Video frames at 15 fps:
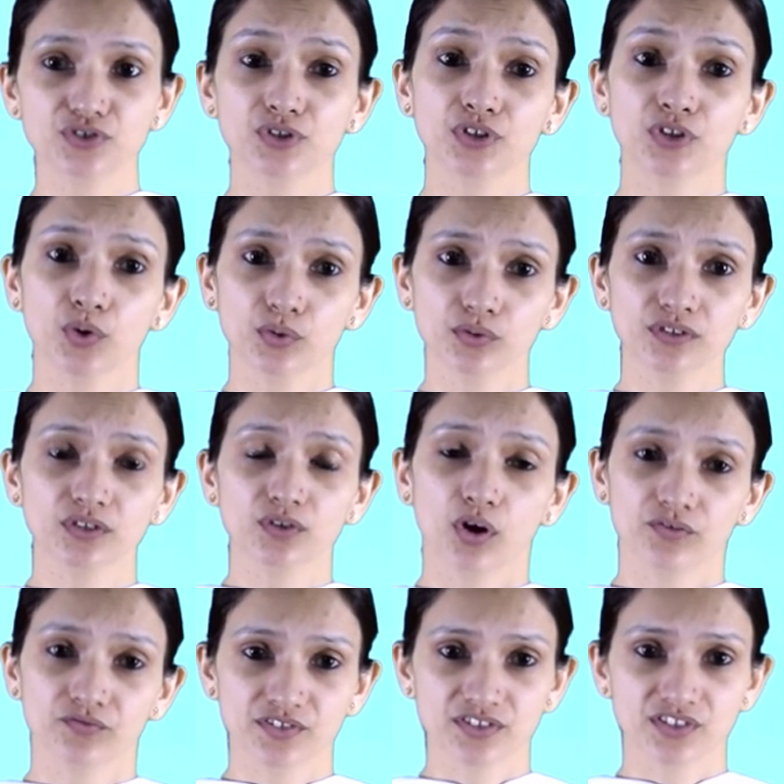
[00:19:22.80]
to know the
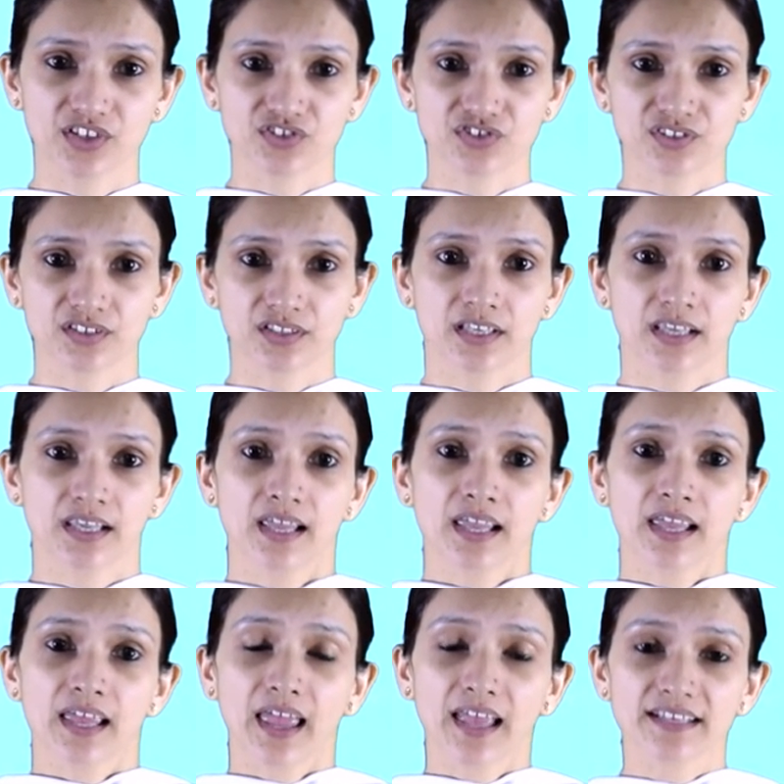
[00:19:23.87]
conversation.
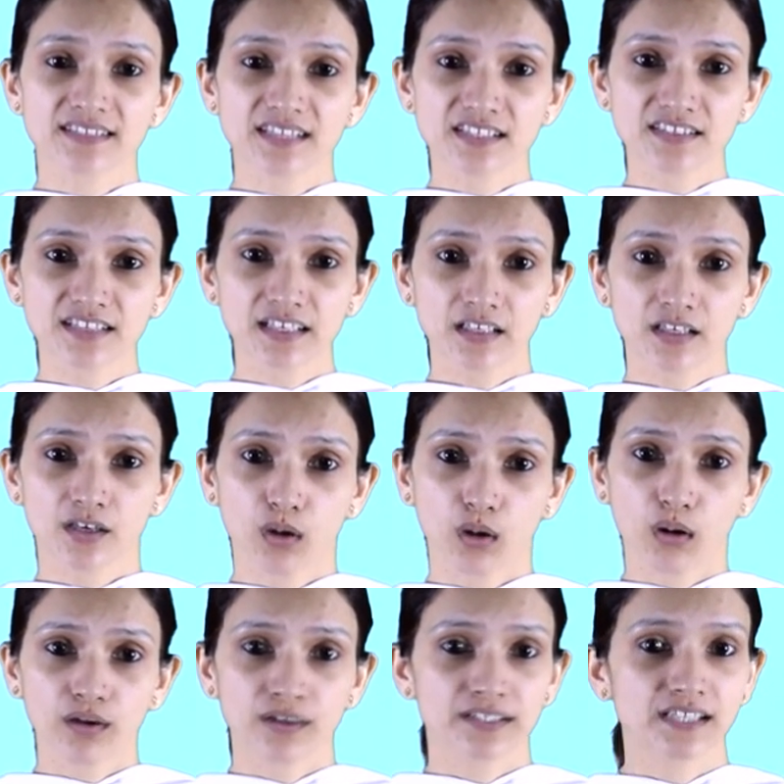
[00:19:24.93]
Existing
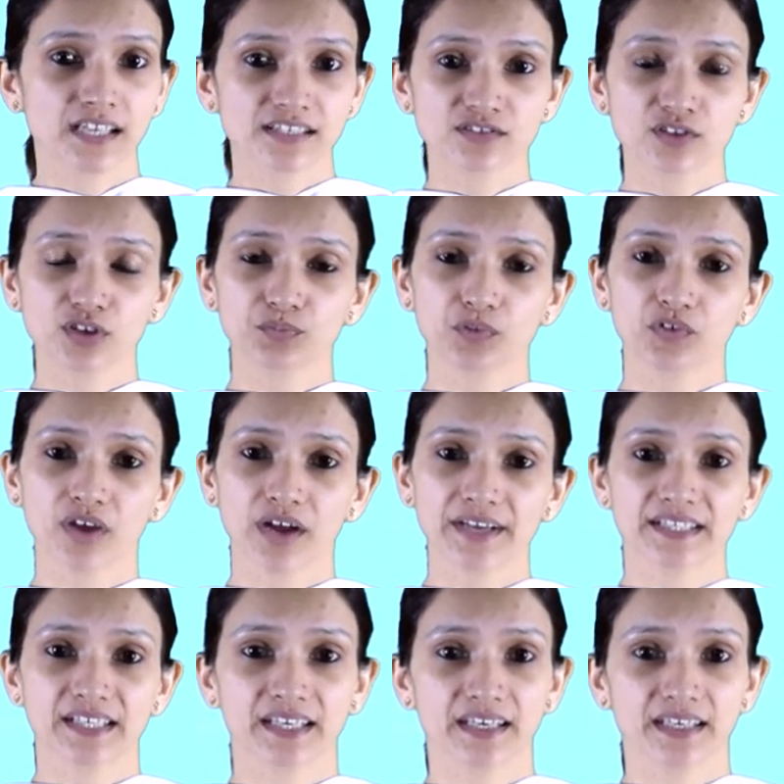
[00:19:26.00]
law does not provide
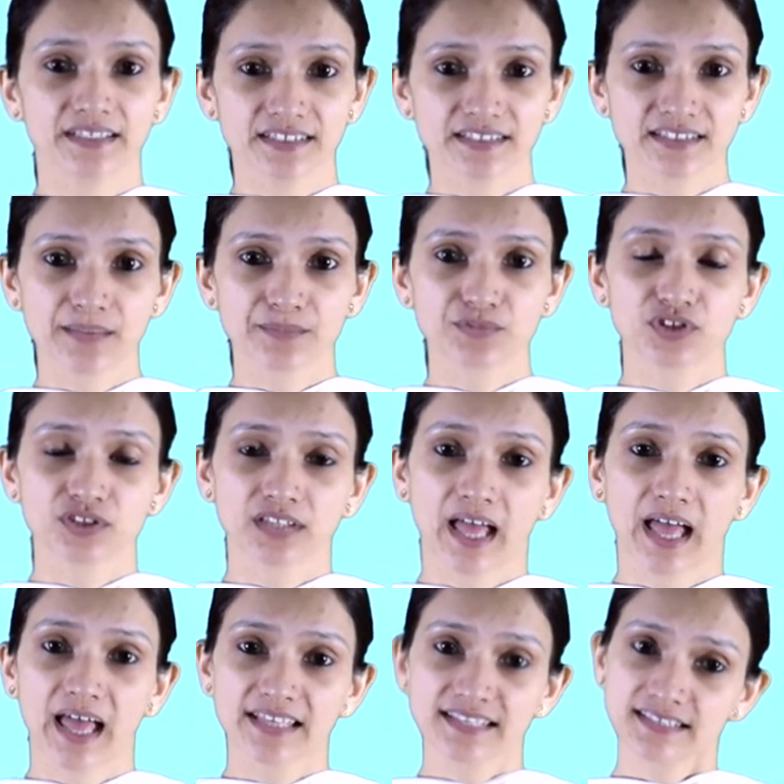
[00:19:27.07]
interception
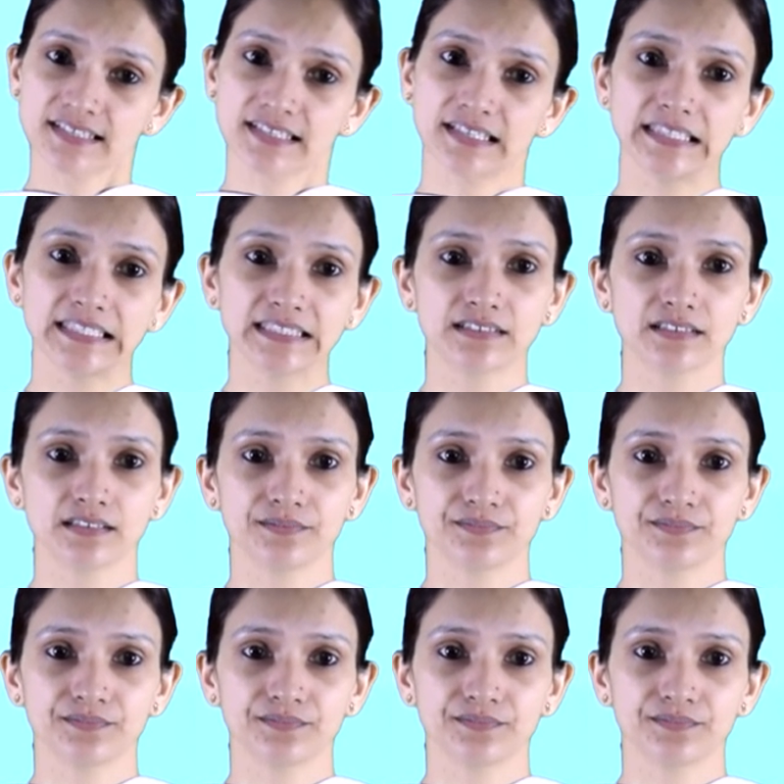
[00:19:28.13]
as legal.